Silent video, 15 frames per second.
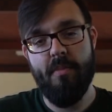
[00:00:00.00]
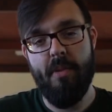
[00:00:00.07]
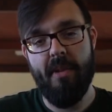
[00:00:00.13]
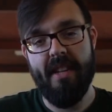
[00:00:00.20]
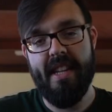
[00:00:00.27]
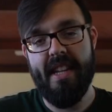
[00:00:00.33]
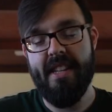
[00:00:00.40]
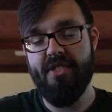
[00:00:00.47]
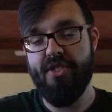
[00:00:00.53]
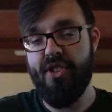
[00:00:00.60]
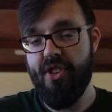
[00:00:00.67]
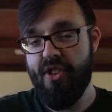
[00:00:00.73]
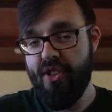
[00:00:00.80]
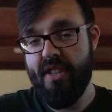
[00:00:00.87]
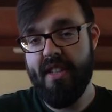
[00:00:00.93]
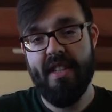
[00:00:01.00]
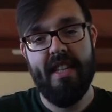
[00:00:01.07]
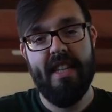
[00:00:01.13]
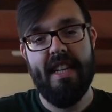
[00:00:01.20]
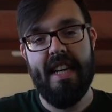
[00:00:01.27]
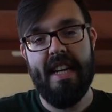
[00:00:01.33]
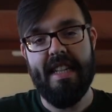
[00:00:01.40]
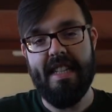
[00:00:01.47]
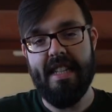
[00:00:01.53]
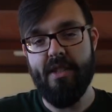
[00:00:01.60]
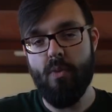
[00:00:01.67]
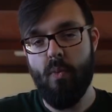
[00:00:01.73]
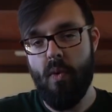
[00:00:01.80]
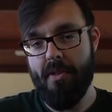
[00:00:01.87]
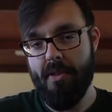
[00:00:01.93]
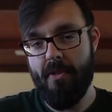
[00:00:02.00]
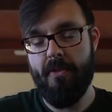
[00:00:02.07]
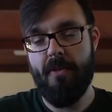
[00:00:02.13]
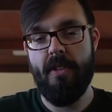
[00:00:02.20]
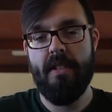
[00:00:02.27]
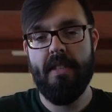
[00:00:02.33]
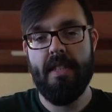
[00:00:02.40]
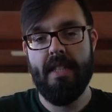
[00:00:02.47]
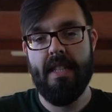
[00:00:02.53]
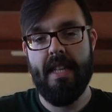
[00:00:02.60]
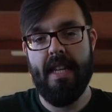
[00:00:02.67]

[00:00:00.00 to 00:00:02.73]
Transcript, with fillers: but it is good and it is wonderful.